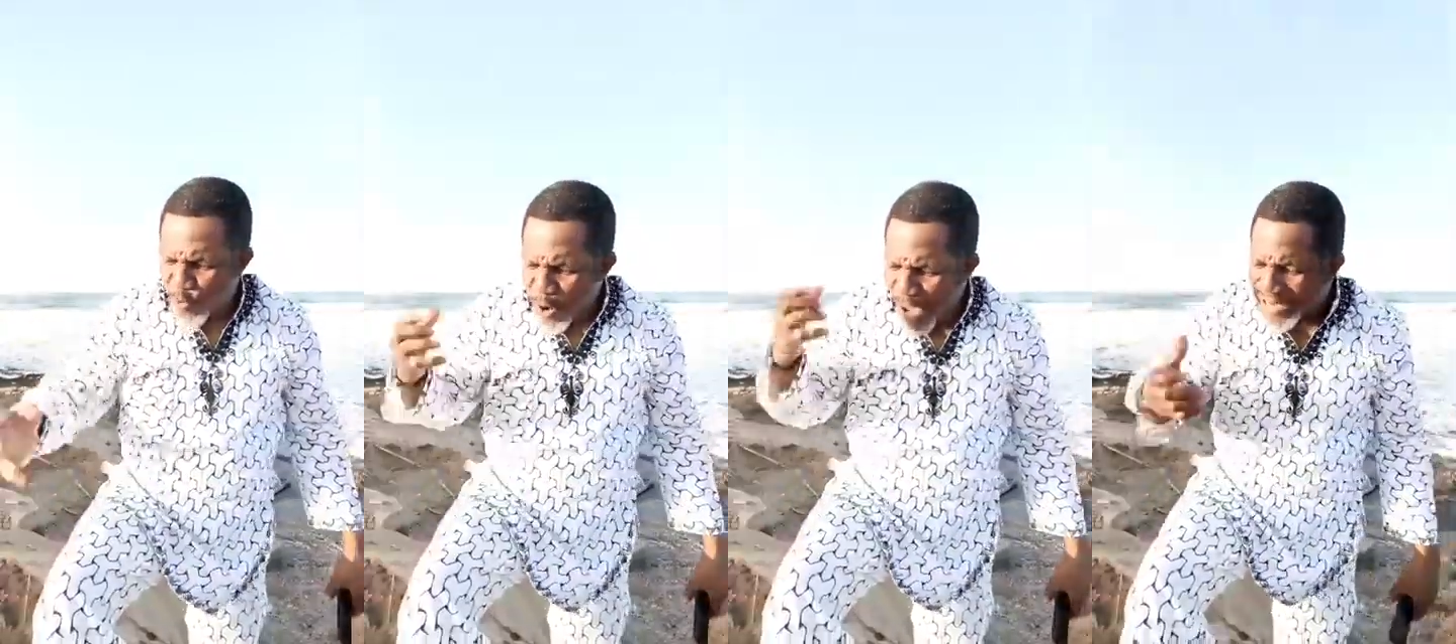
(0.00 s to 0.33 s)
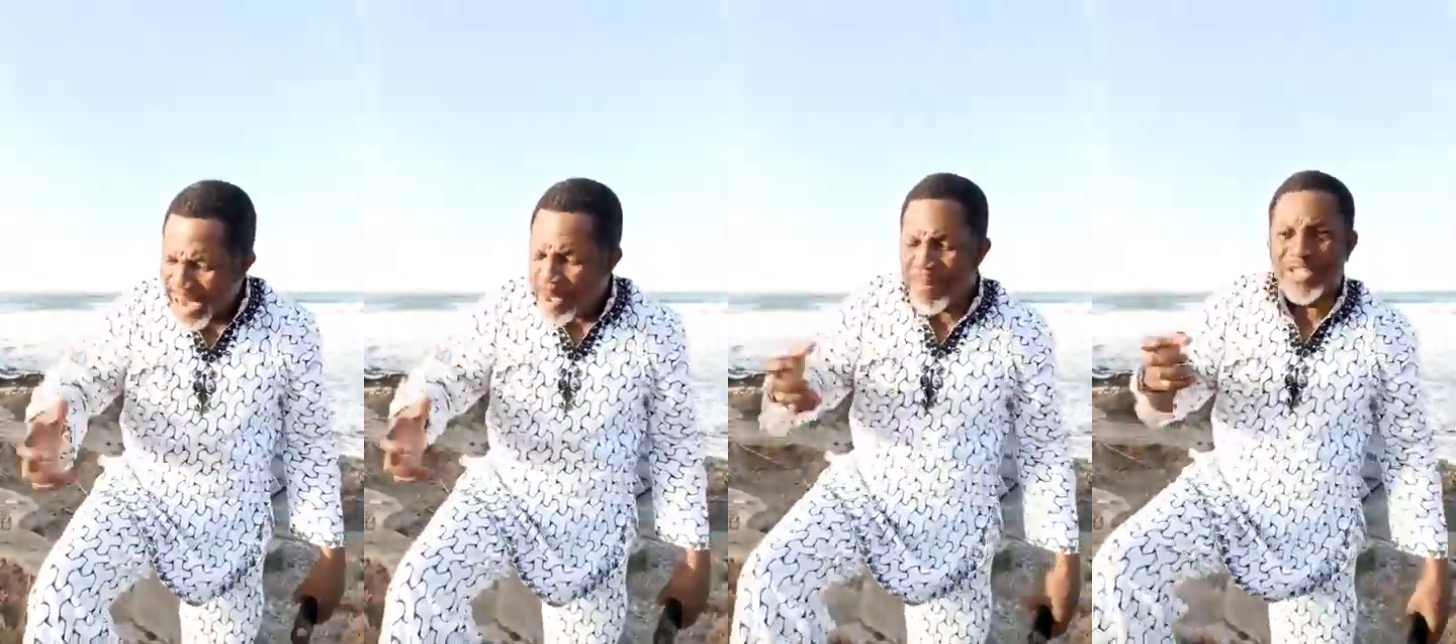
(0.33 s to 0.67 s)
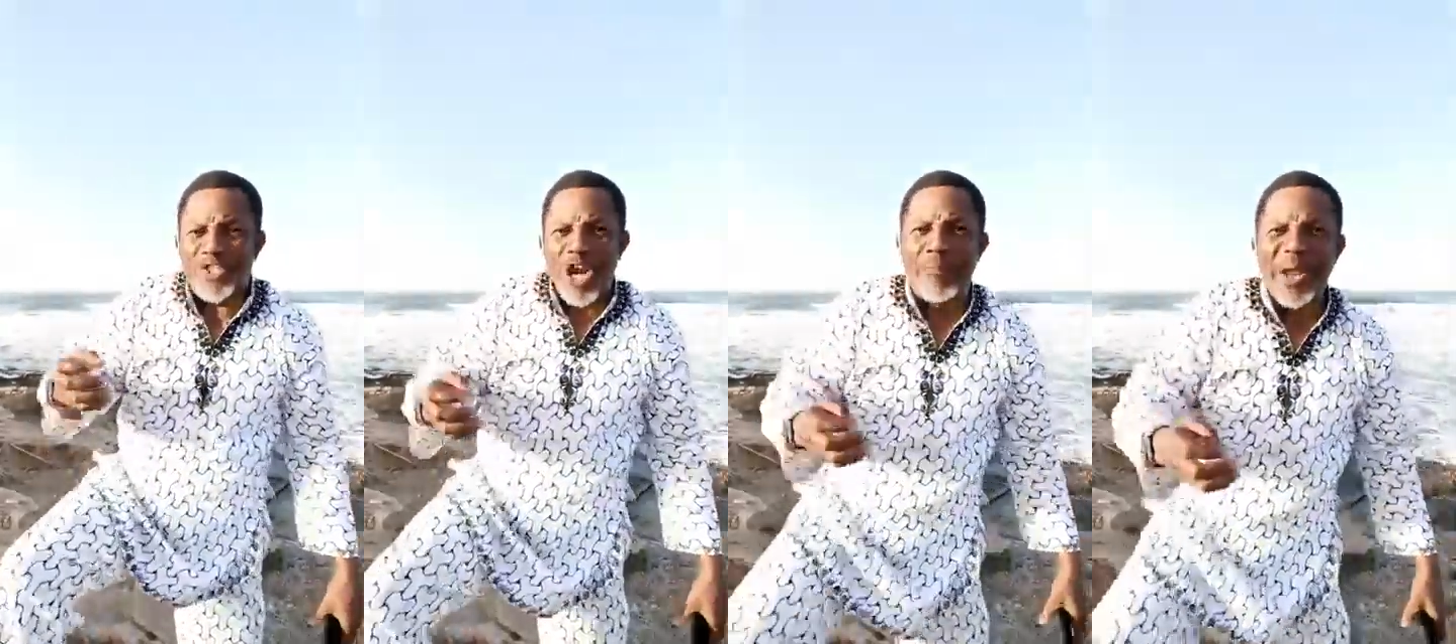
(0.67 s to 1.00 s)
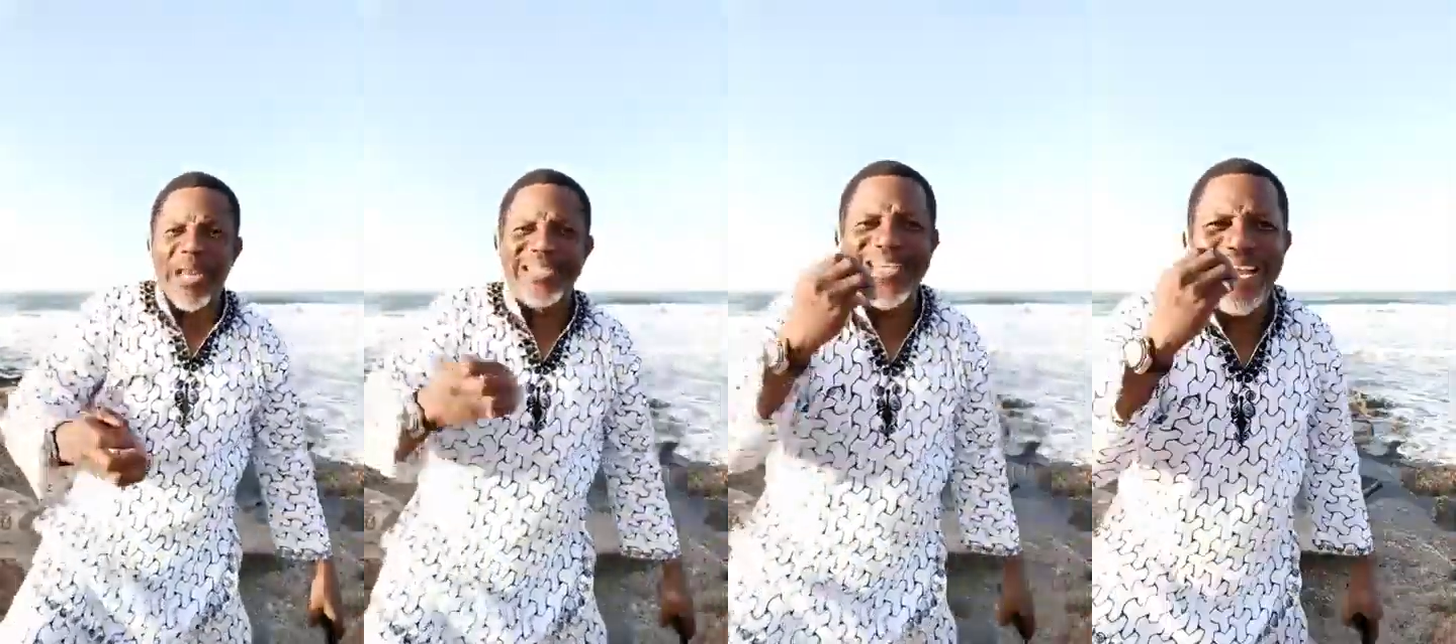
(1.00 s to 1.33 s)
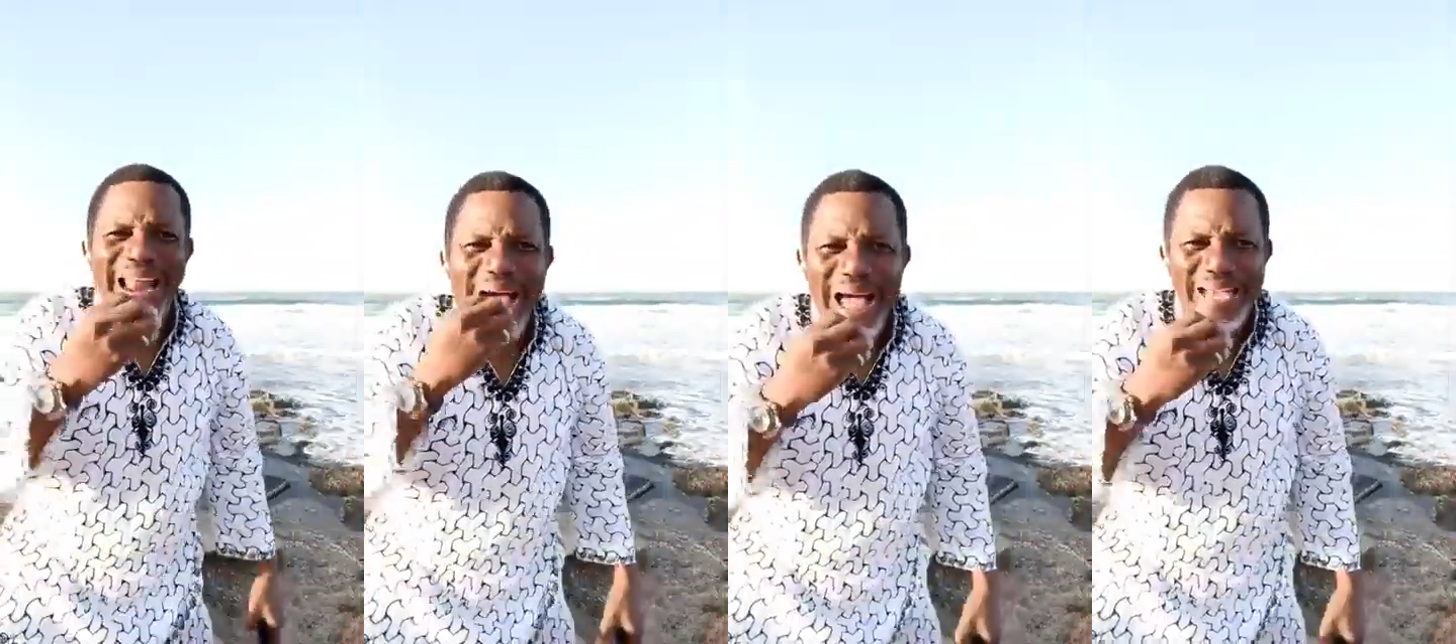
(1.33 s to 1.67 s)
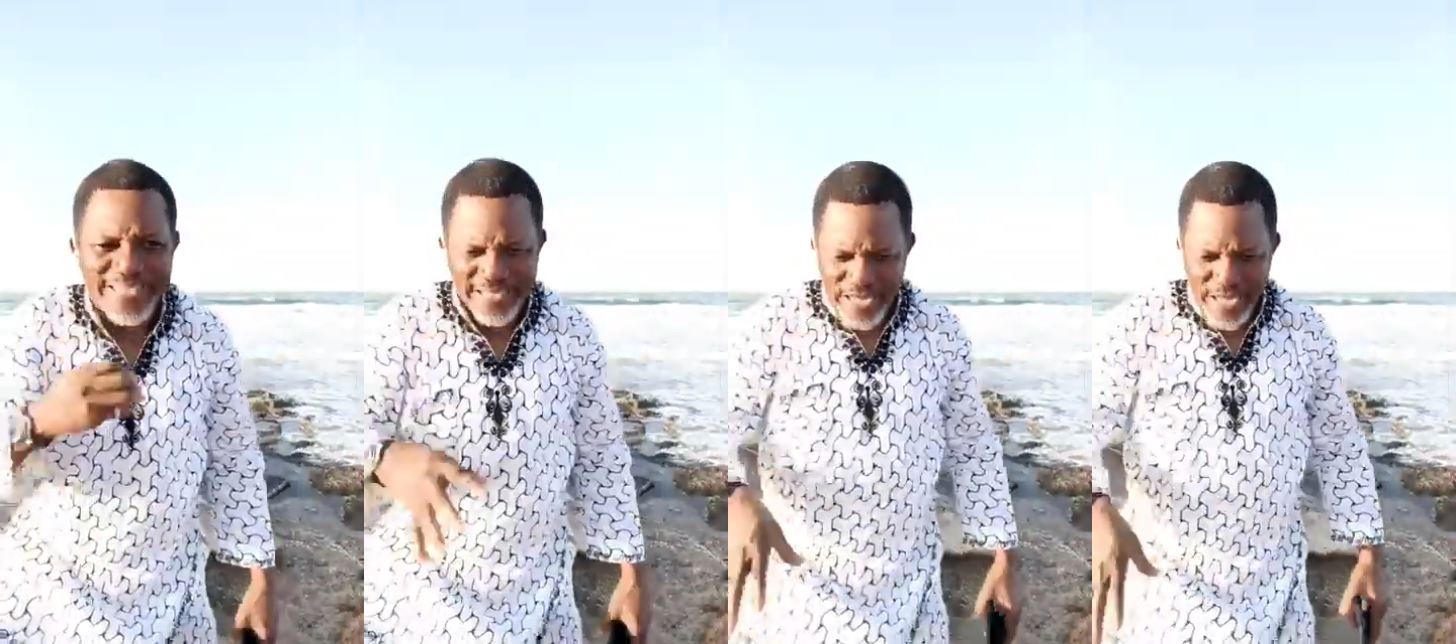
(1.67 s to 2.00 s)
Where that miserability
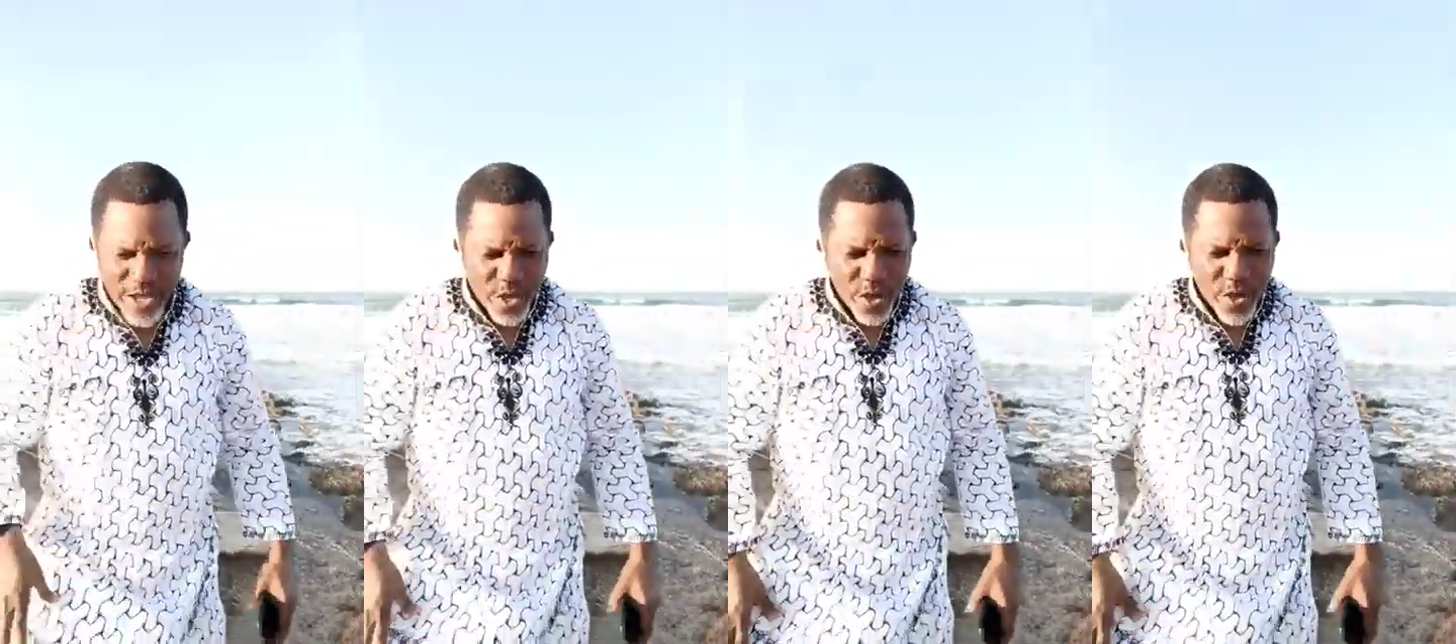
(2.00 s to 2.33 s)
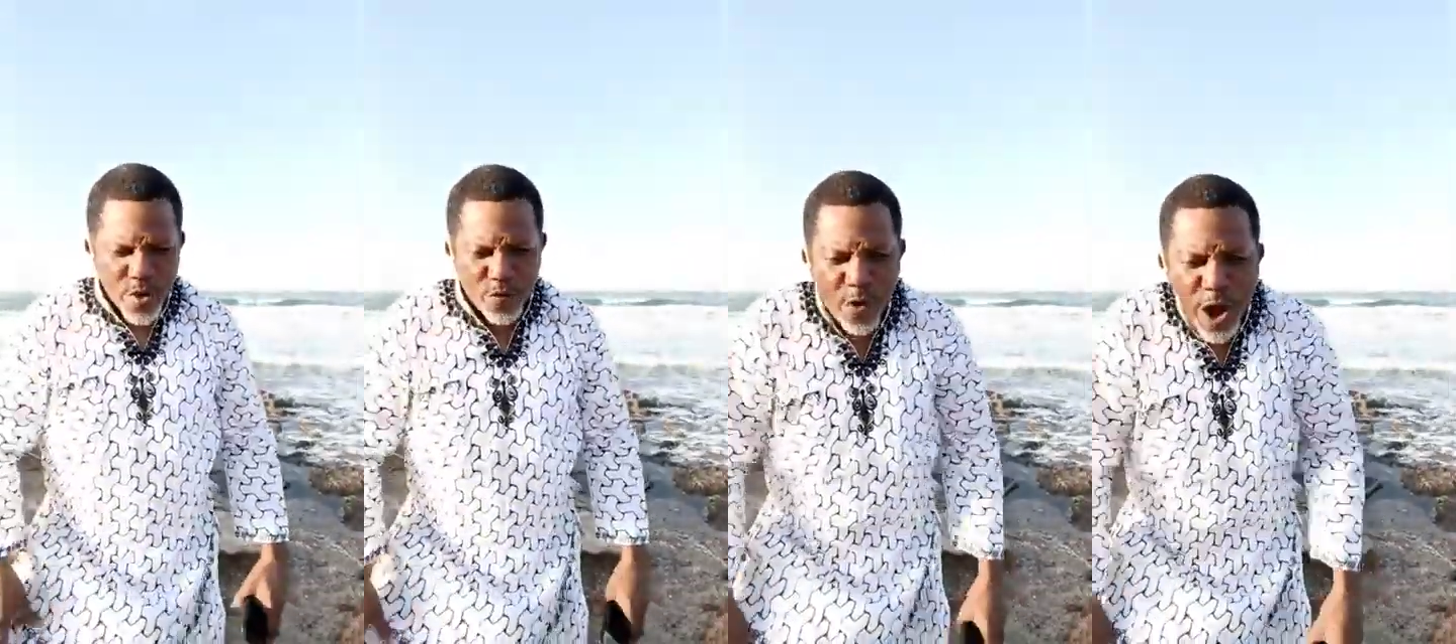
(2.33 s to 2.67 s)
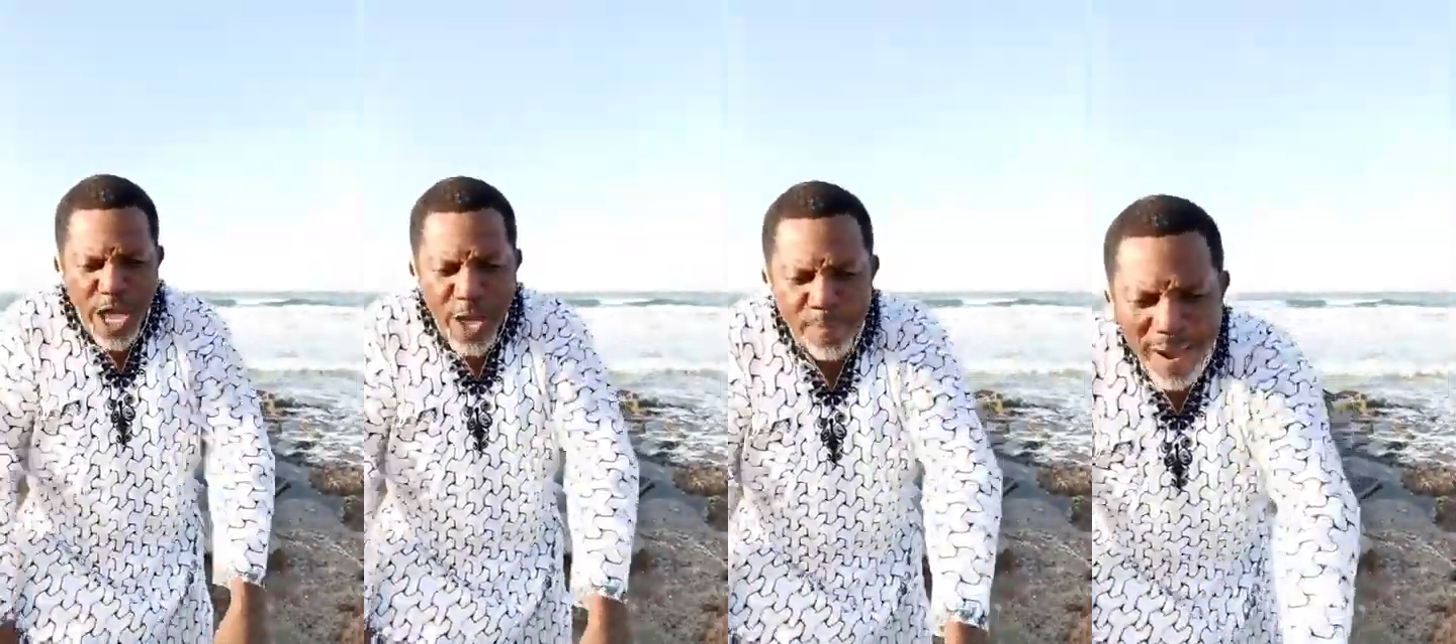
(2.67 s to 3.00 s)
lies, for a